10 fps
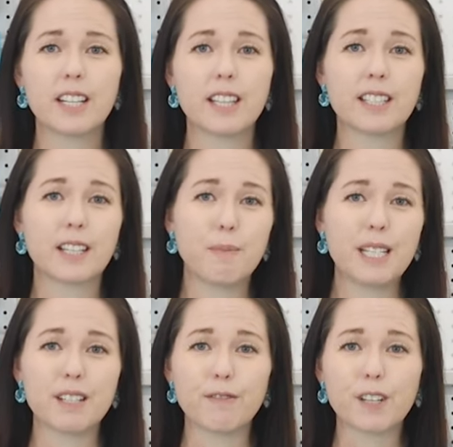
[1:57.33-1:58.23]
This can be
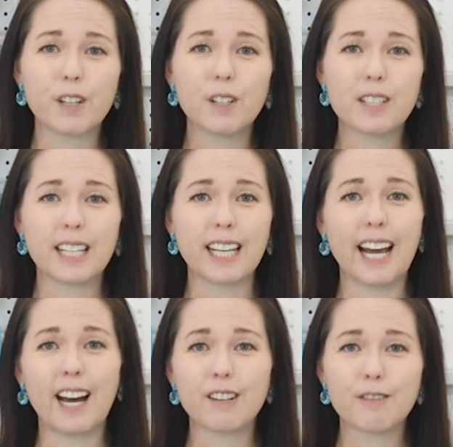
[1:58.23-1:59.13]
difficult to get
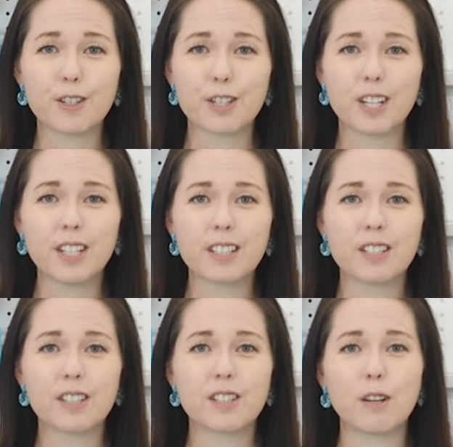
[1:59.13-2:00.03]
out of your
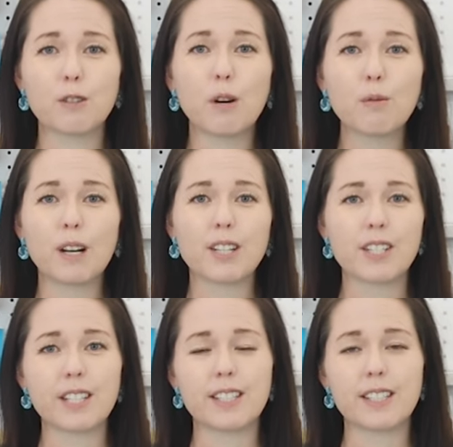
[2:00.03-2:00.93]
shirts, so don't rush
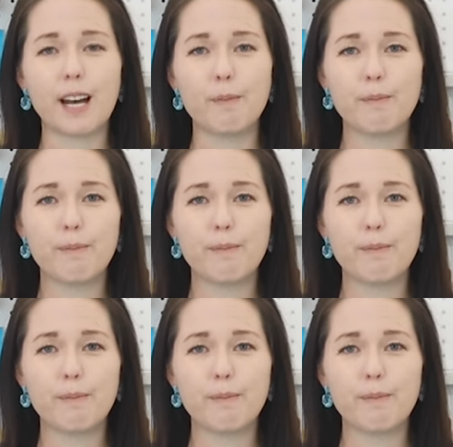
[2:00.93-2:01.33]
this step.